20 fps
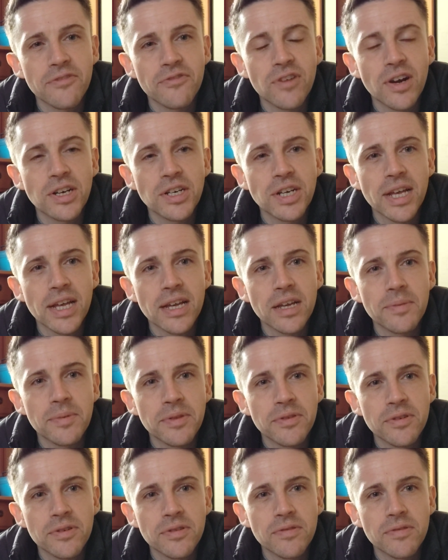fresh air
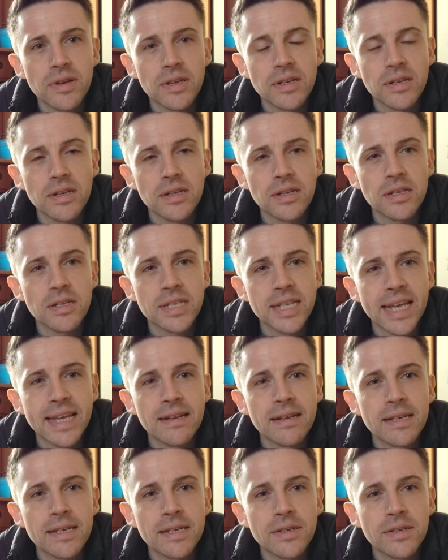coming through and
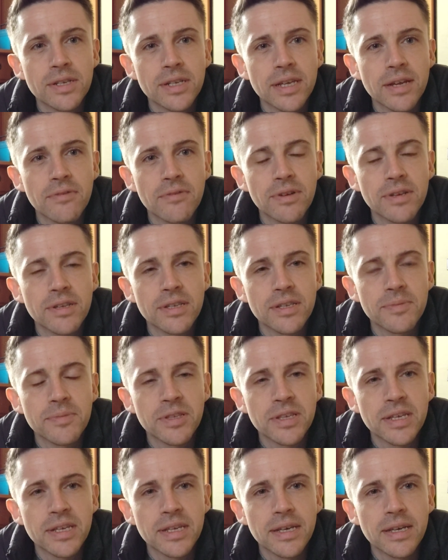daylight, just to get rid of some
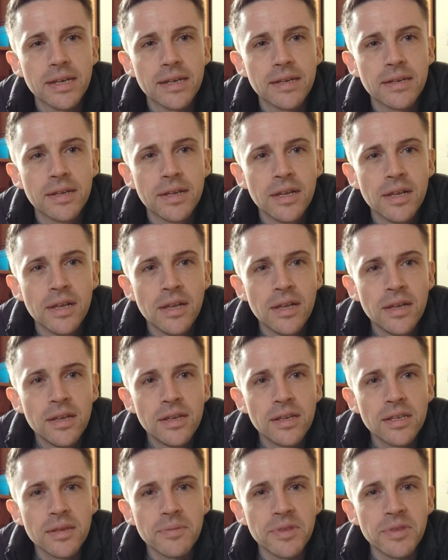of the
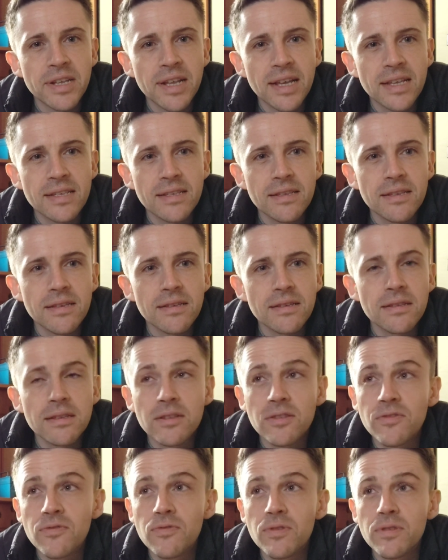nasties and
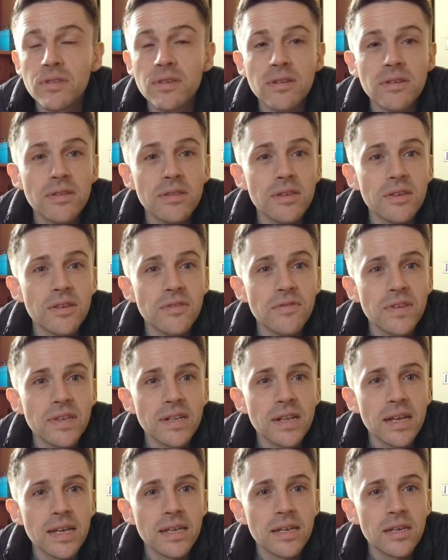stuff with the
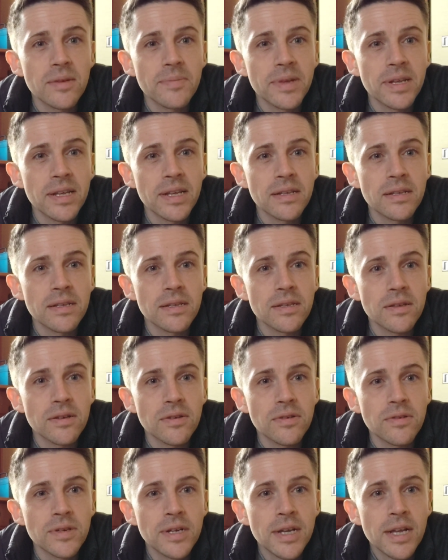UV light coming in.
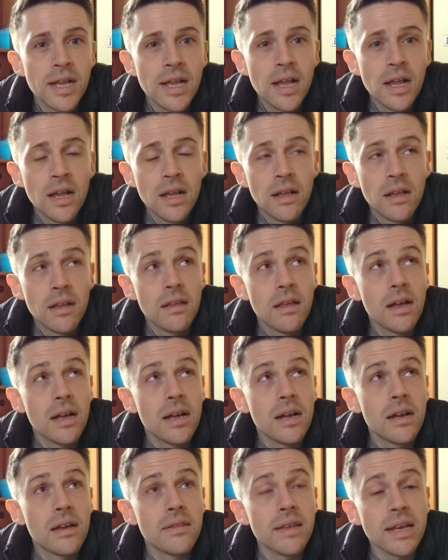So
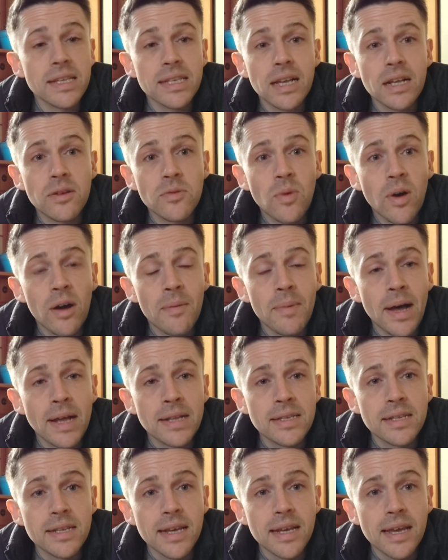that's kind of where I'm
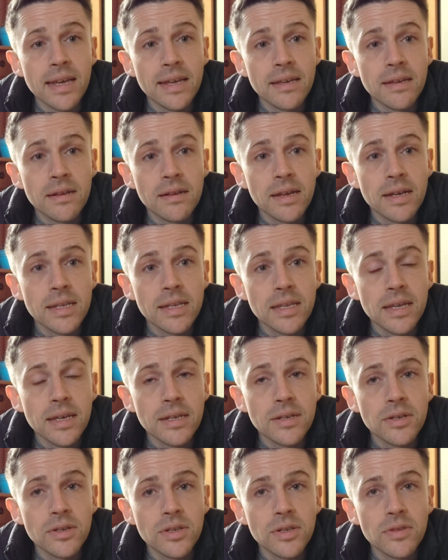at today. Like I
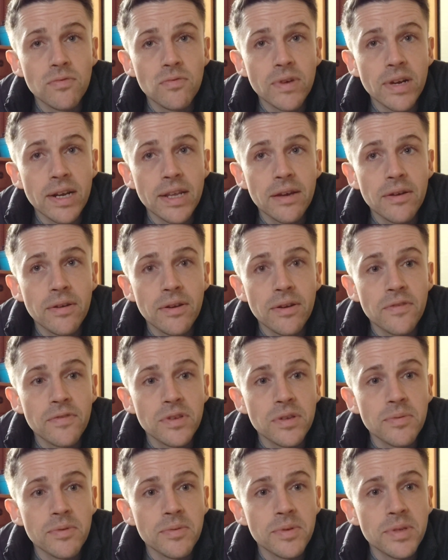say, just really going over
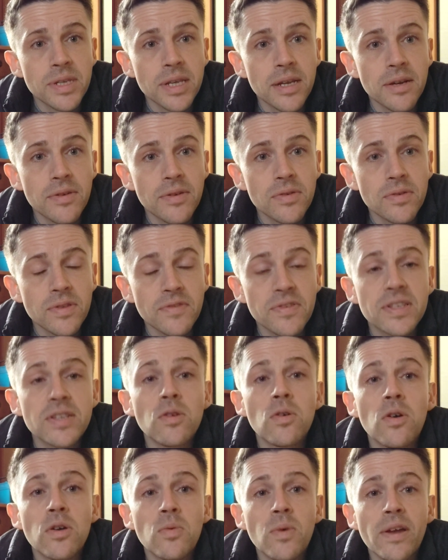some of the materials. I've
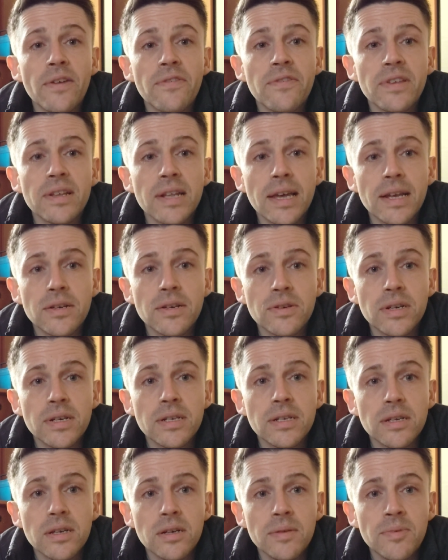still got to wait for the
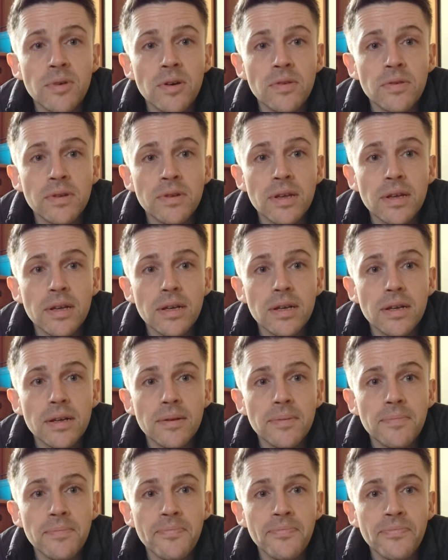electrics to come
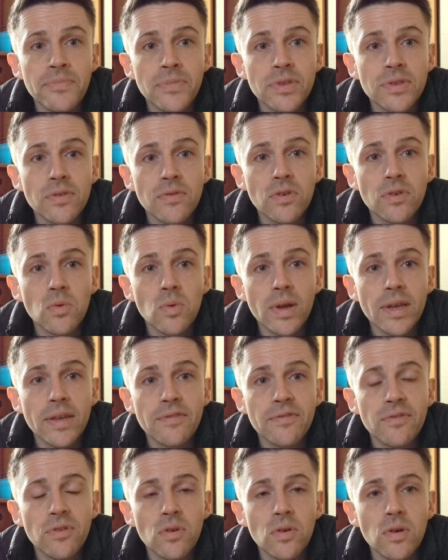on, so I've got to
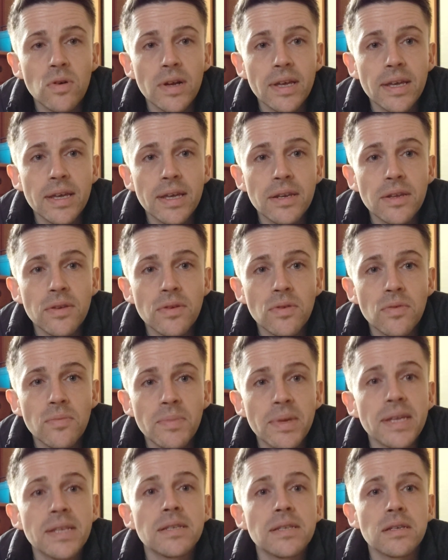wait for a new
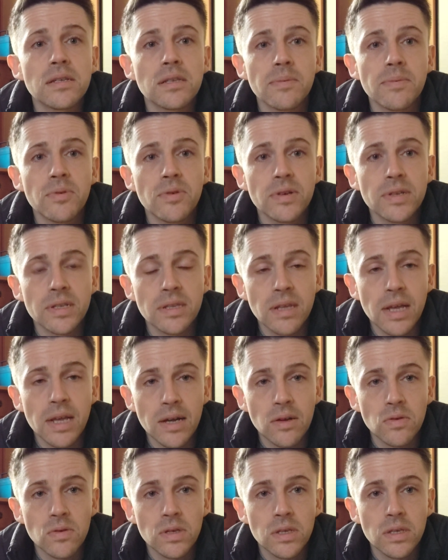meter to be put in the
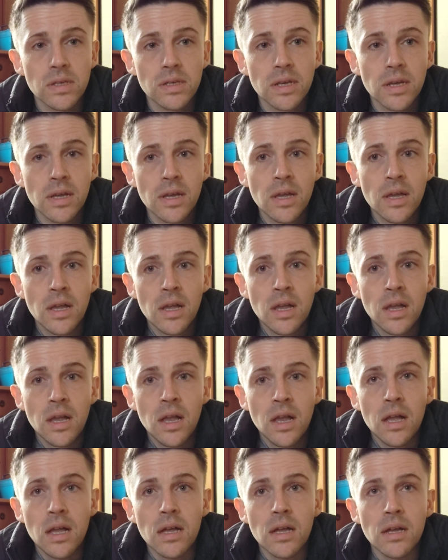house.
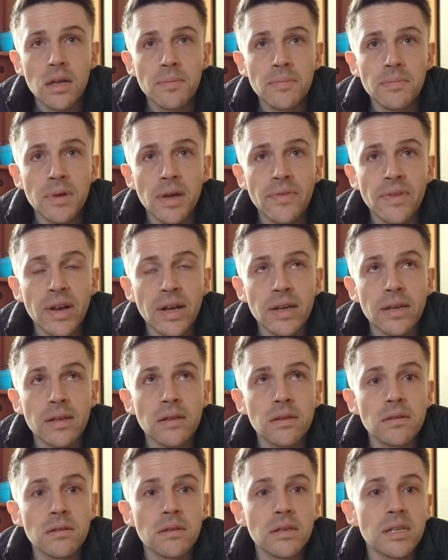And then I
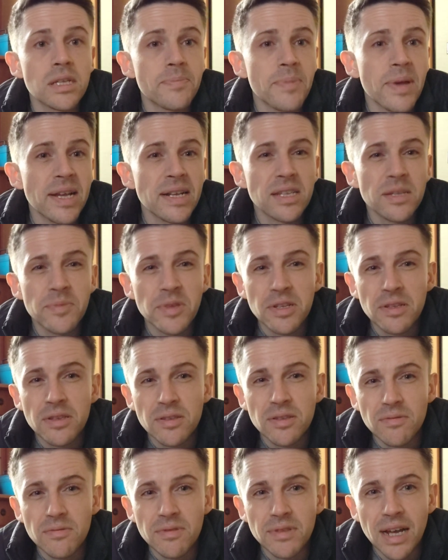can inspect some of
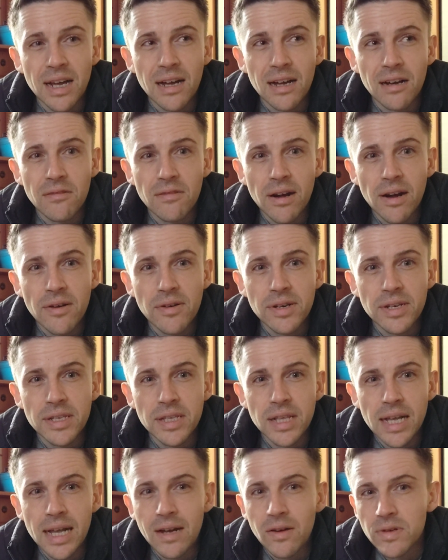the darker areas
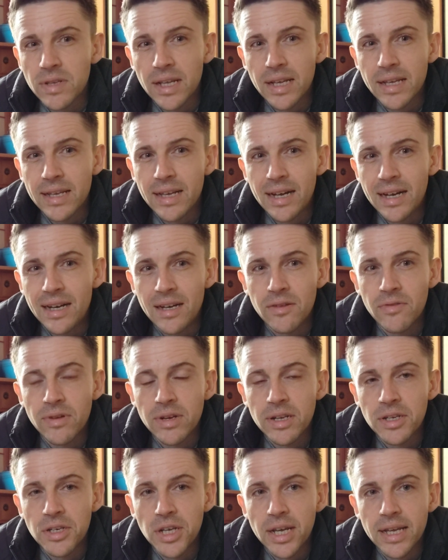of the house that I can't
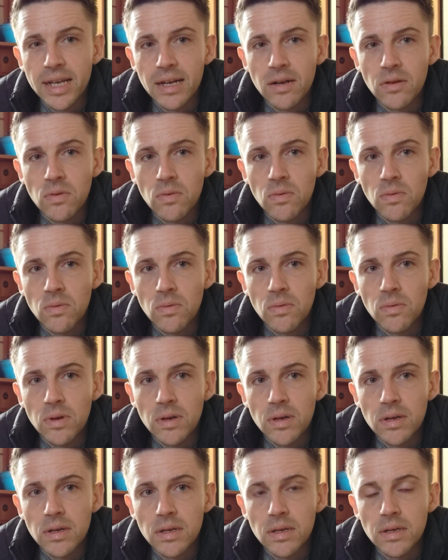really check out
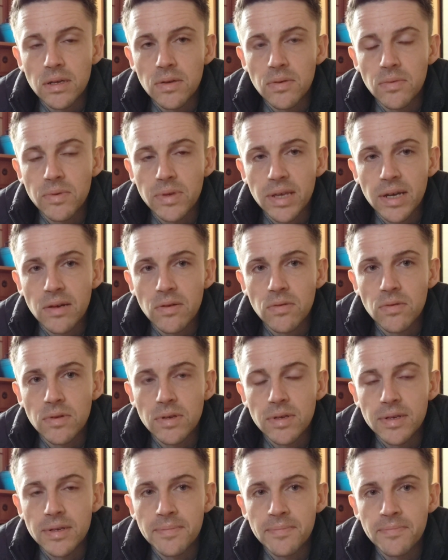without